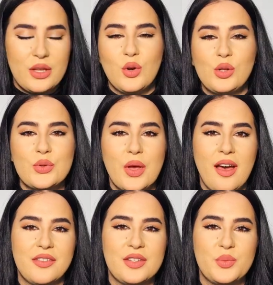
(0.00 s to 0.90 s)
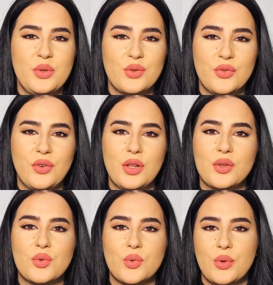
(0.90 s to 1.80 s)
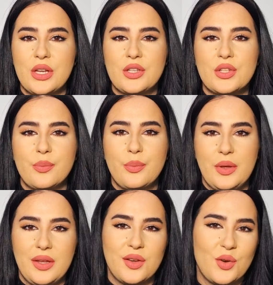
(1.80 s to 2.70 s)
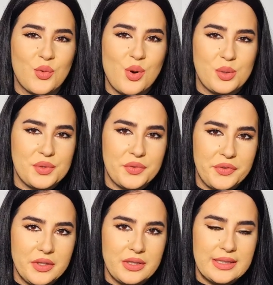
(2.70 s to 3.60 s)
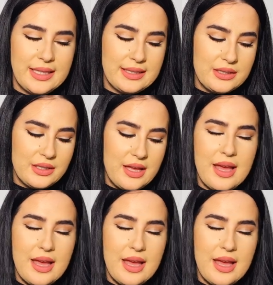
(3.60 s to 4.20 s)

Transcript: You also have this beautiful, rich pink rose feel that